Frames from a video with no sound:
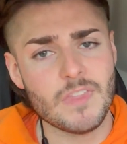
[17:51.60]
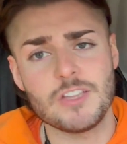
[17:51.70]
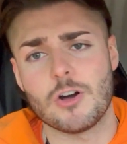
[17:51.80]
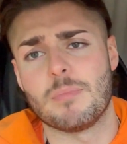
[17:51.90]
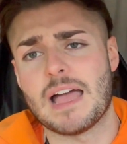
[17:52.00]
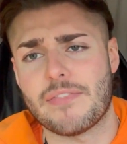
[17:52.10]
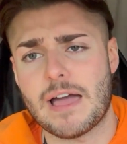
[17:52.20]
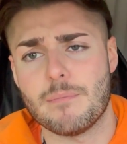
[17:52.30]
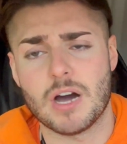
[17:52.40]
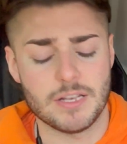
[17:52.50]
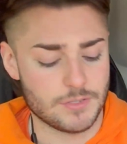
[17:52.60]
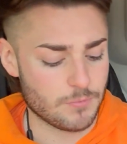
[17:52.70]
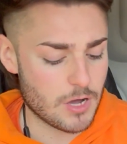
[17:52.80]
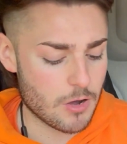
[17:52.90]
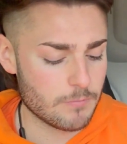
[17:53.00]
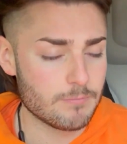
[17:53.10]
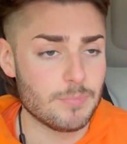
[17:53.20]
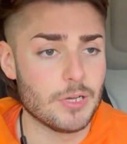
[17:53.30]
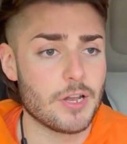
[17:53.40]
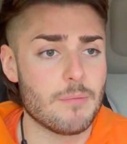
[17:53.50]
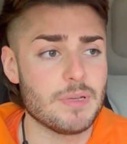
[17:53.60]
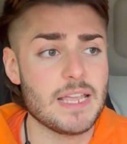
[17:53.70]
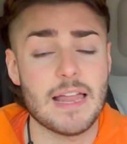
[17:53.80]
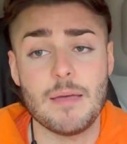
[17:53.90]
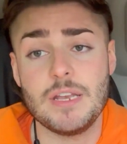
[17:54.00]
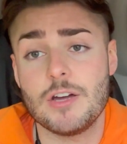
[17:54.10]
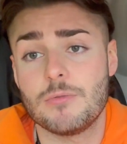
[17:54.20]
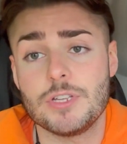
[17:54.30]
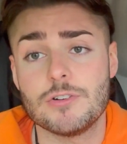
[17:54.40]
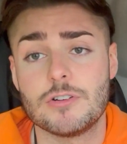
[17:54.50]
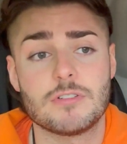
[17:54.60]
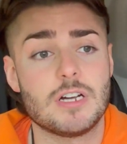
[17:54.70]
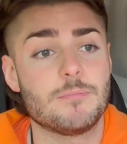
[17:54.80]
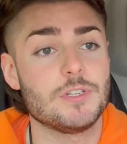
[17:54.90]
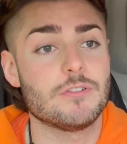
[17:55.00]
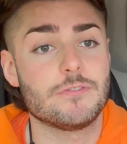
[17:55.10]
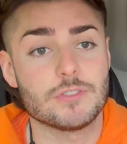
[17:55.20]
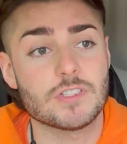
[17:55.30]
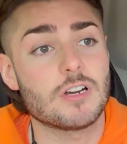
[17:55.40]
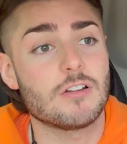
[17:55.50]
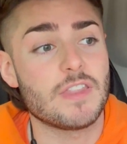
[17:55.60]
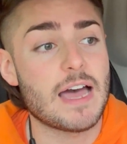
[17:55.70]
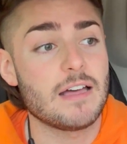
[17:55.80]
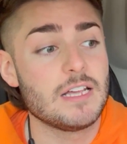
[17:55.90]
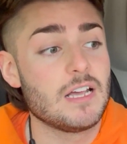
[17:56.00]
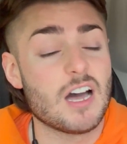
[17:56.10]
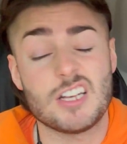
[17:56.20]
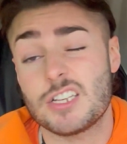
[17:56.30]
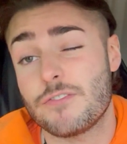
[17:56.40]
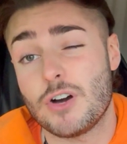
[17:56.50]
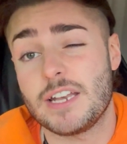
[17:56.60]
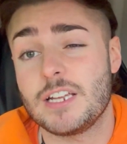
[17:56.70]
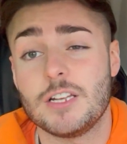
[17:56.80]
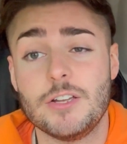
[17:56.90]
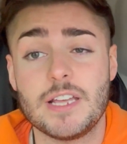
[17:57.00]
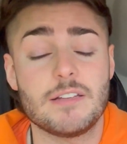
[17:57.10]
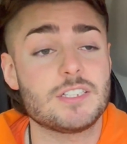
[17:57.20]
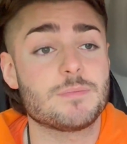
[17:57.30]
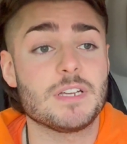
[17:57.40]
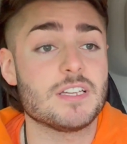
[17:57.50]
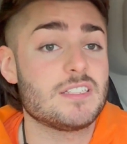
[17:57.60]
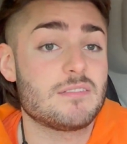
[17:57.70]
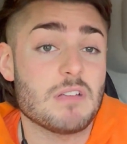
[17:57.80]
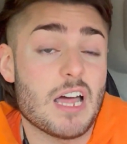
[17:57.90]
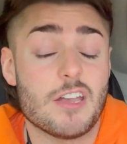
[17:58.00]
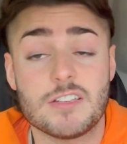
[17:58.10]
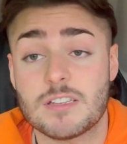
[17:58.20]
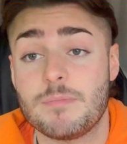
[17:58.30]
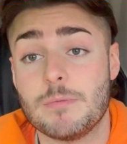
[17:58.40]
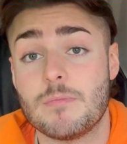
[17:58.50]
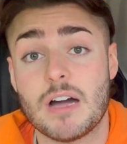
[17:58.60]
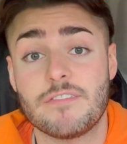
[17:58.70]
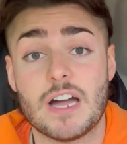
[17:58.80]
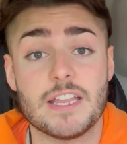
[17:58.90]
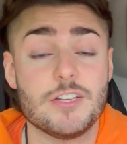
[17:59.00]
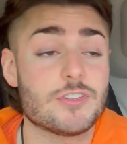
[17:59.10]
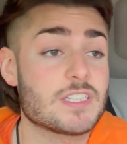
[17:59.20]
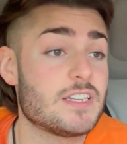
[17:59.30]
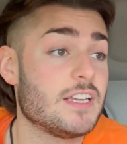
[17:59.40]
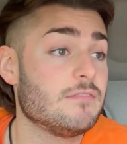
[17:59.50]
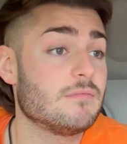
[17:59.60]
got to bear that in mind as well. But yeah, let me know what your thoughts are on that. I just thought I'd include it just because, I don't know, some people might find it interesting.